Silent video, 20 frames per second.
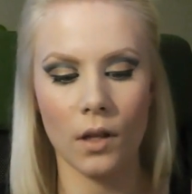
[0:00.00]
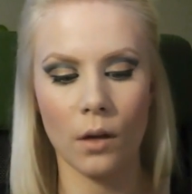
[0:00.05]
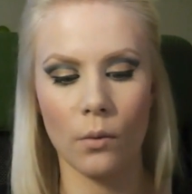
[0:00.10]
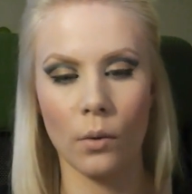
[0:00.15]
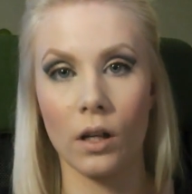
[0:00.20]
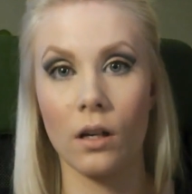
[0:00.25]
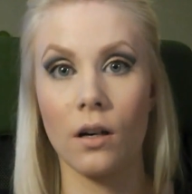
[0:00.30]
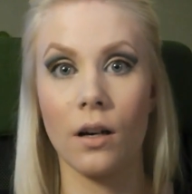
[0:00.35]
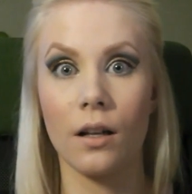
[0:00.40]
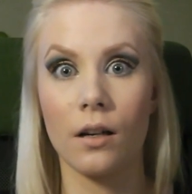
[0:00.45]

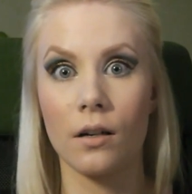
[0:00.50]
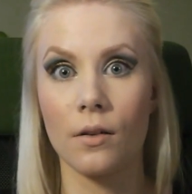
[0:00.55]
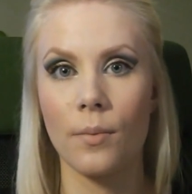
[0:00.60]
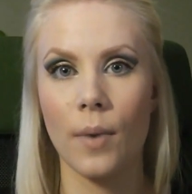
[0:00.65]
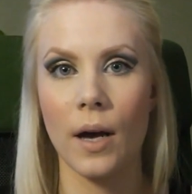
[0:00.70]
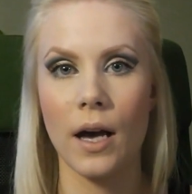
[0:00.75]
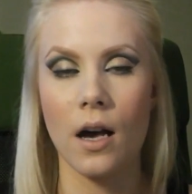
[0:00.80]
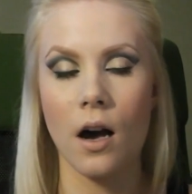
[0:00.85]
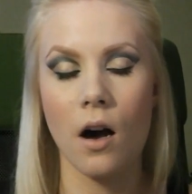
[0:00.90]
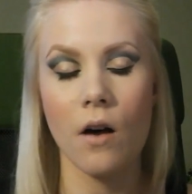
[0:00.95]
Well, color
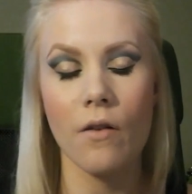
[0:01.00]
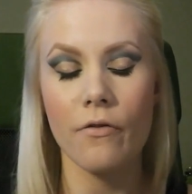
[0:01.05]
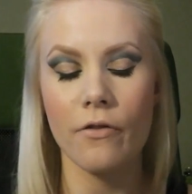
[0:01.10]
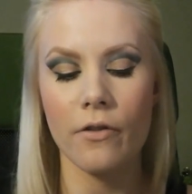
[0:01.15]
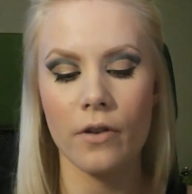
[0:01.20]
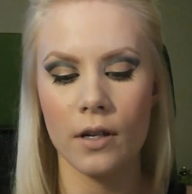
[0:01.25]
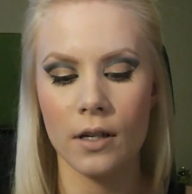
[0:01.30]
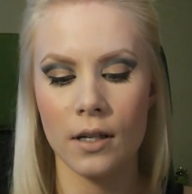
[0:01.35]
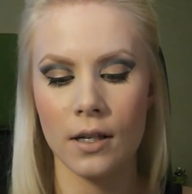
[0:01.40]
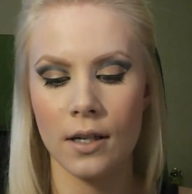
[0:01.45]
payoff.
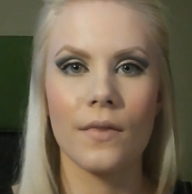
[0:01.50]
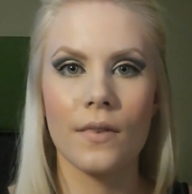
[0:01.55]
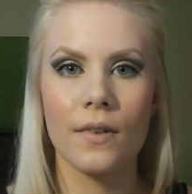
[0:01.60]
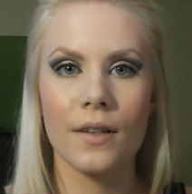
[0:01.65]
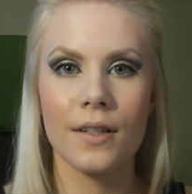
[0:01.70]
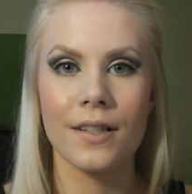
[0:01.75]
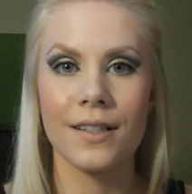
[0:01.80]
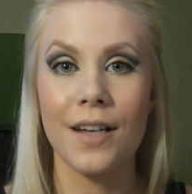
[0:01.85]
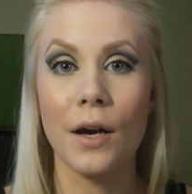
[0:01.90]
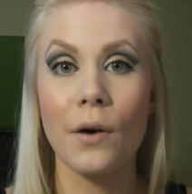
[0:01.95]

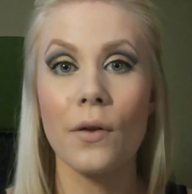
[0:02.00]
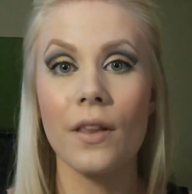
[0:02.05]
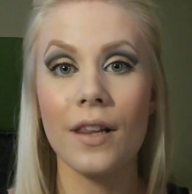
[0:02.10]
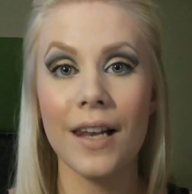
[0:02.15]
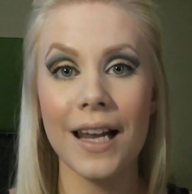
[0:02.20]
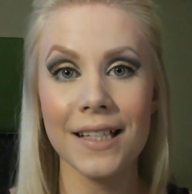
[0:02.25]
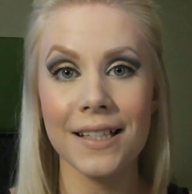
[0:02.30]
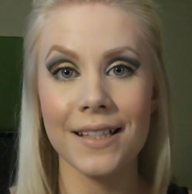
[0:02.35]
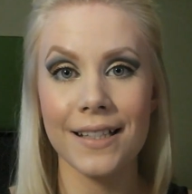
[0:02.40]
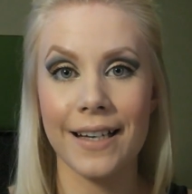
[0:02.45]
So the
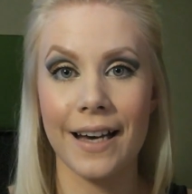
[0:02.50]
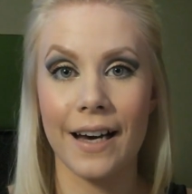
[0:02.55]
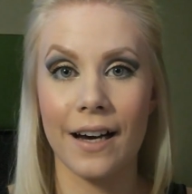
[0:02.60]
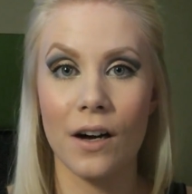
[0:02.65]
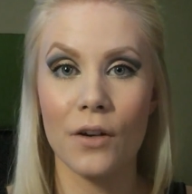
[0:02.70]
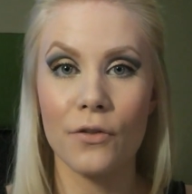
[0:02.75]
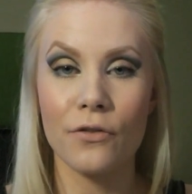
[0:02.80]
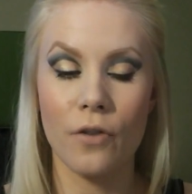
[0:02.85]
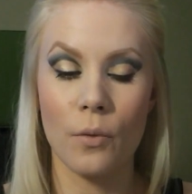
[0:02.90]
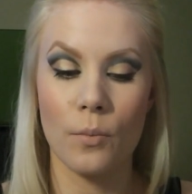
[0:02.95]
last thing I
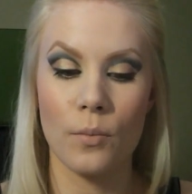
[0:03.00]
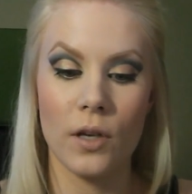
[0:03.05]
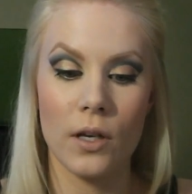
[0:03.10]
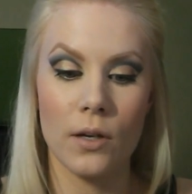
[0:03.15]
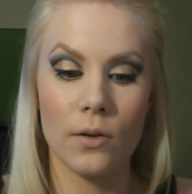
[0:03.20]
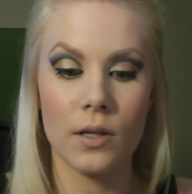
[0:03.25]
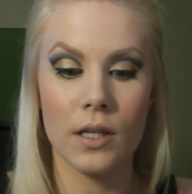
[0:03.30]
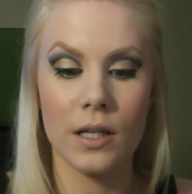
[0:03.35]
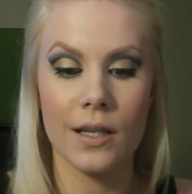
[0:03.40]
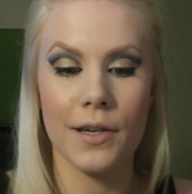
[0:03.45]
got from
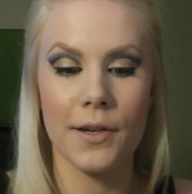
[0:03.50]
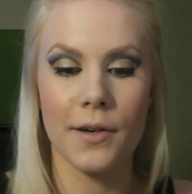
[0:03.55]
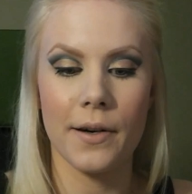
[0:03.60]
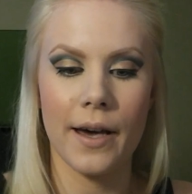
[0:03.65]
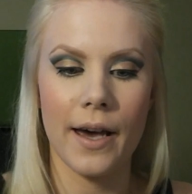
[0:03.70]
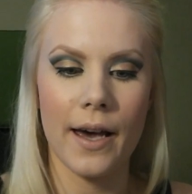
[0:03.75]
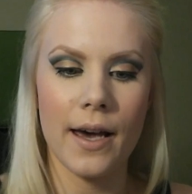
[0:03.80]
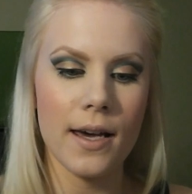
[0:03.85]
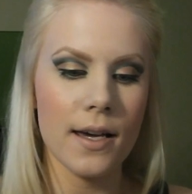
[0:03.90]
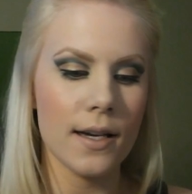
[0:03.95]
Beauty
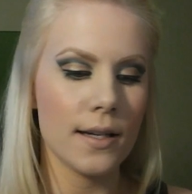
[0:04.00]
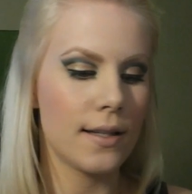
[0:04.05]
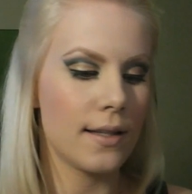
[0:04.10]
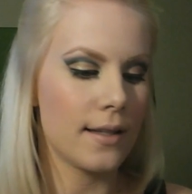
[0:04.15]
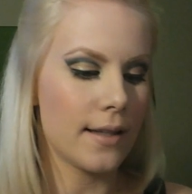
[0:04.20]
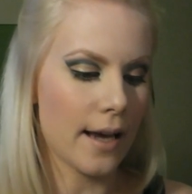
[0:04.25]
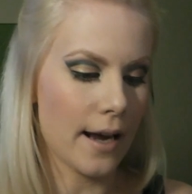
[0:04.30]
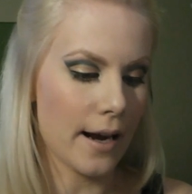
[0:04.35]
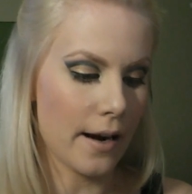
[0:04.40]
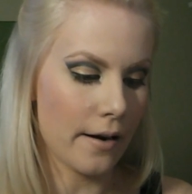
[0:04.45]
UK is
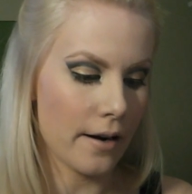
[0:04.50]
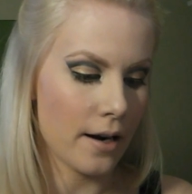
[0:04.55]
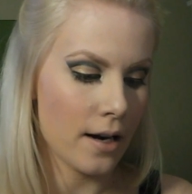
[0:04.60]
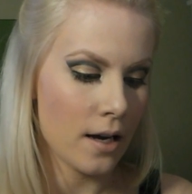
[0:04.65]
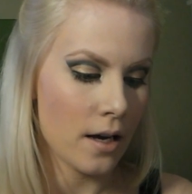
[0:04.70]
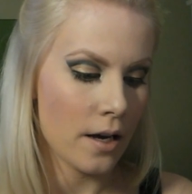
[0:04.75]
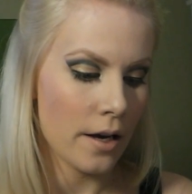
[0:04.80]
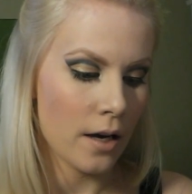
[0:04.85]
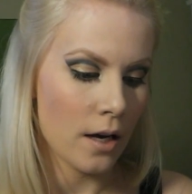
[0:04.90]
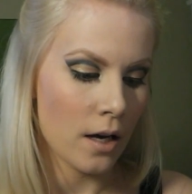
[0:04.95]
their...
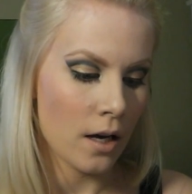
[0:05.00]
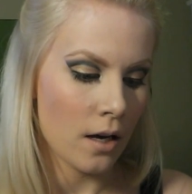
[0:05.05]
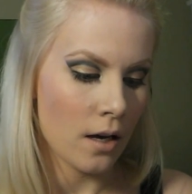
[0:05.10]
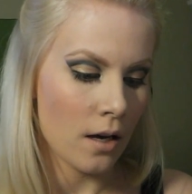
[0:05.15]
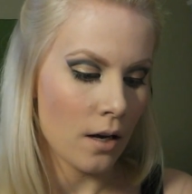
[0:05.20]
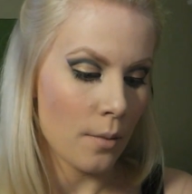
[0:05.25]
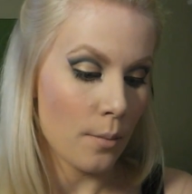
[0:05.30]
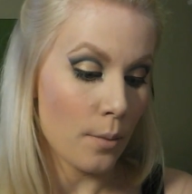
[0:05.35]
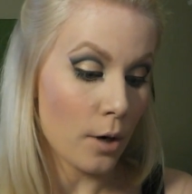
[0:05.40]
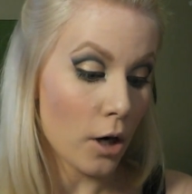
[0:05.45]

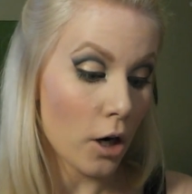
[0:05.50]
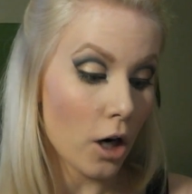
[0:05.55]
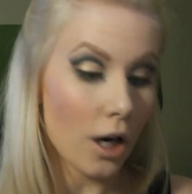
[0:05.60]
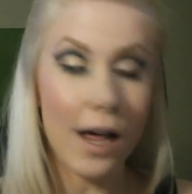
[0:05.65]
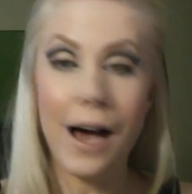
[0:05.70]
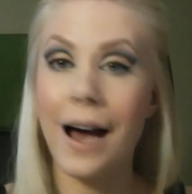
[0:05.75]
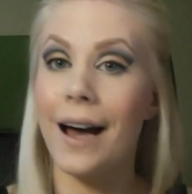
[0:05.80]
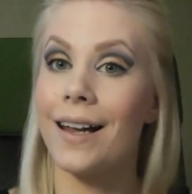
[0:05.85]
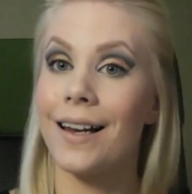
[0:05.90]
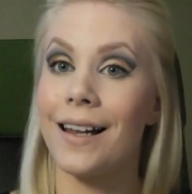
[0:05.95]
Pearl
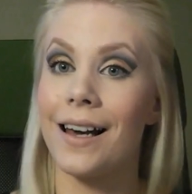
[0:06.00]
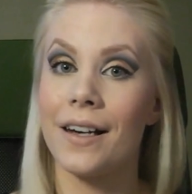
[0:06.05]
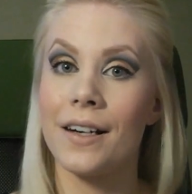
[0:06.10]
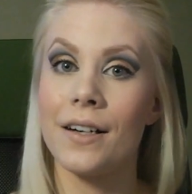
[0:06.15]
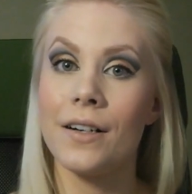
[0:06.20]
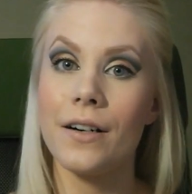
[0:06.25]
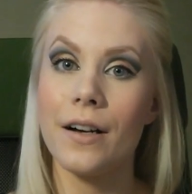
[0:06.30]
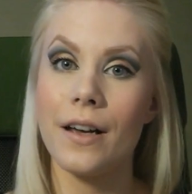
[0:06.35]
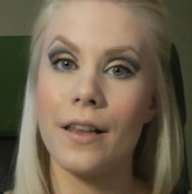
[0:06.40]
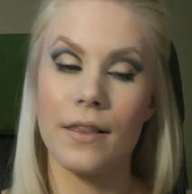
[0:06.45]

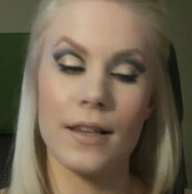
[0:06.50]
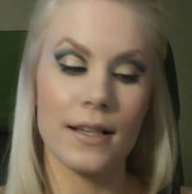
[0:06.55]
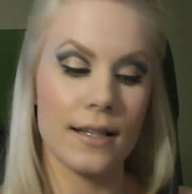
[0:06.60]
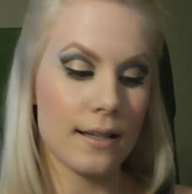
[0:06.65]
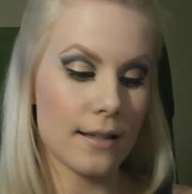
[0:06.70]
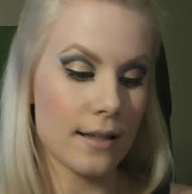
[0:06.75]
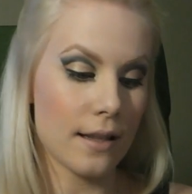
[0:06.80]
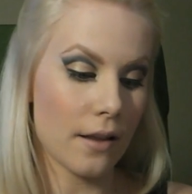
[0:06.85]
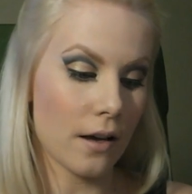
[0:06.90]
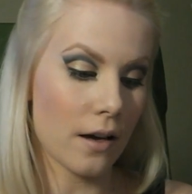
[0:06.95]
Eyeliner, and this
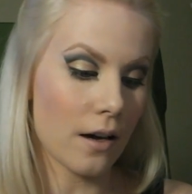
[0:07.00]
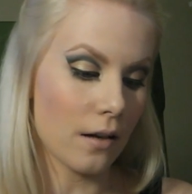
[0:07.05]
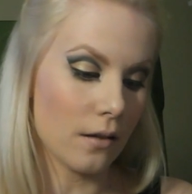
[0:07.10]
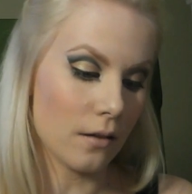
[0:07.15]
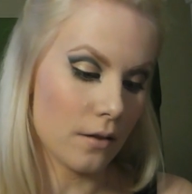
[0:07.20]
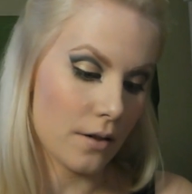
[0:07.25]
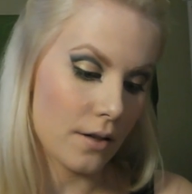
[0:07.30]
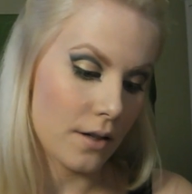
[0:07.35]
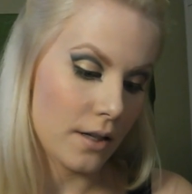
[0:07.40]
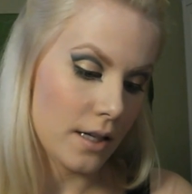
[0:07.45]
is in the
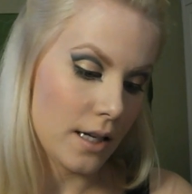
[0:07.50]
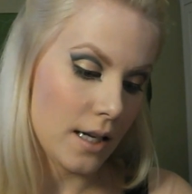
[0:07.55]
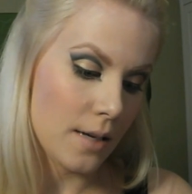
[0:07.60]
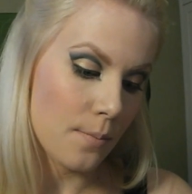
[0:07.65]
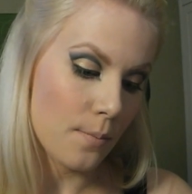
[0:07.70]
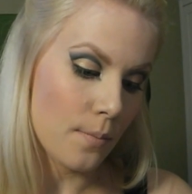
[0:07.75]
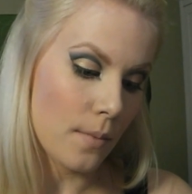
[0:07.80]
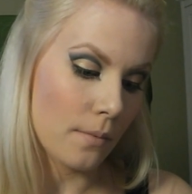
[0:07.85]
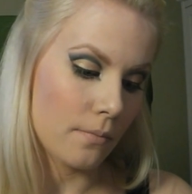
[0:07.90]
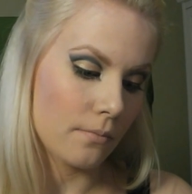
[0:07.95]
color
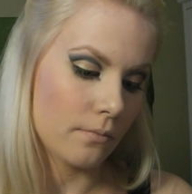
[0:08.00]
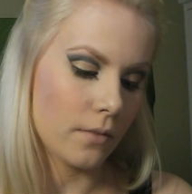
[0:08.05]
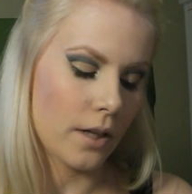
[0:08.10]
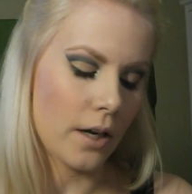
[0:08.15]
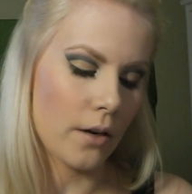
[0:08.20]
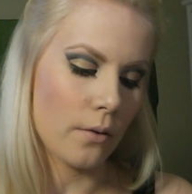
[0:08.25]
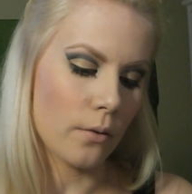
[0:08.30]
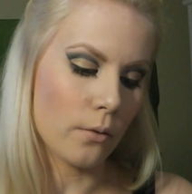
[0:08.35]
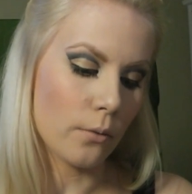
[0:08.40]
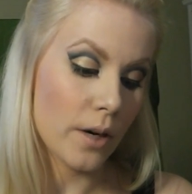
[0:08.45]

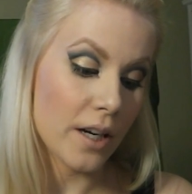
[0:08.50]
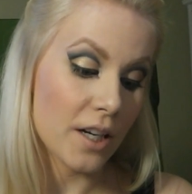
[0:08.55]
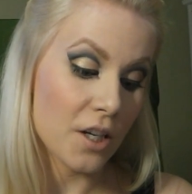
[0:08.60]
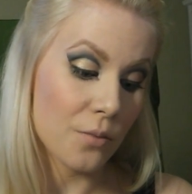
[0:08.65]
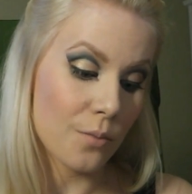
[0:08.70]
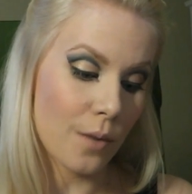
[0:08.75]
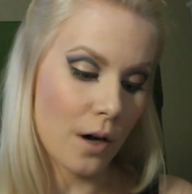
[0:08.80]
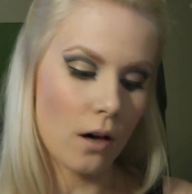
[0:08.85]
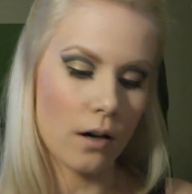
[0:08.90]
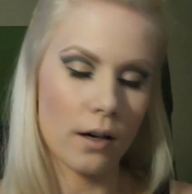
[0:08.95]

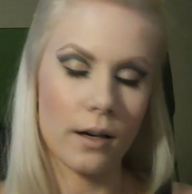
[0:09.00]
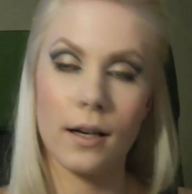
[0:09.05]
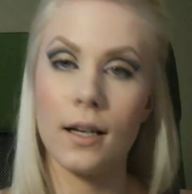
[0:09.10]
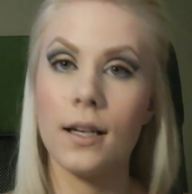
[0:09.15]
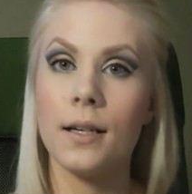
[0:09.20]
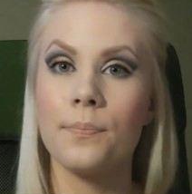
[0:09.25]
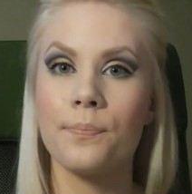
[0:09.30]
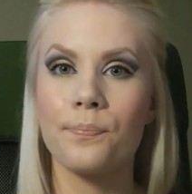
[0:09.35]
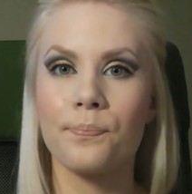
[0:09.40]
Rich Mahogany.